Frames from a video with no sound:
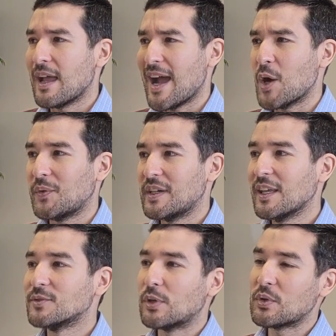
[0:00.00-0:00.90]
However,
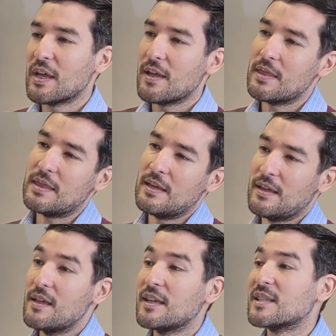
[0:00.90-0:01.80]
he wrote
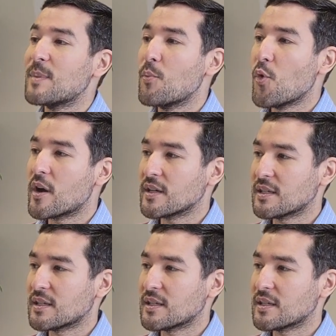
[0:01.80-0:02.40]
his memoirs